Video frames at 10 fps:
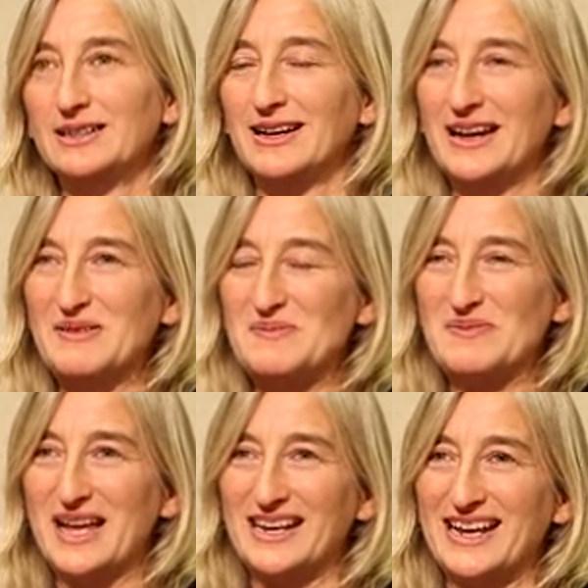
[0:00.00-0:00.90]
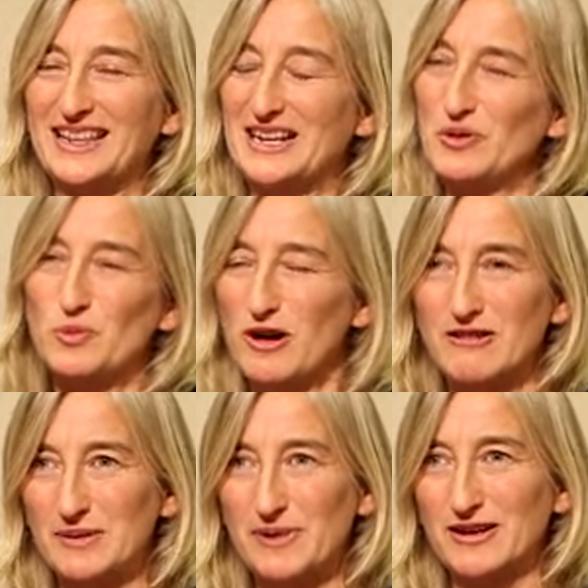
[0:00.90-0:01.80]
And they don't
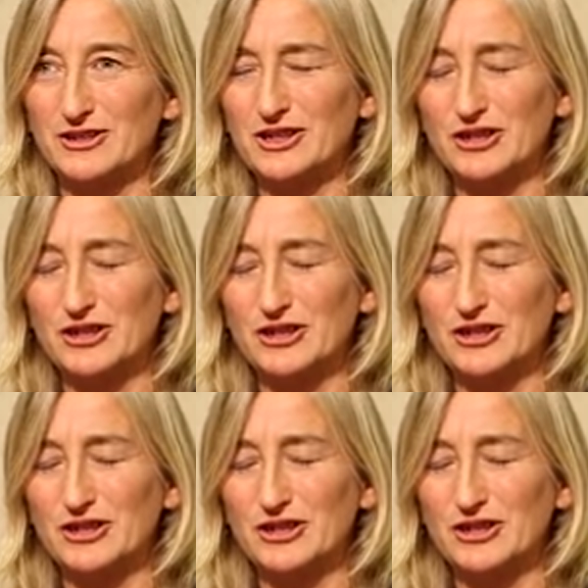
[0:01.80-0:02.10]
worry about, you know,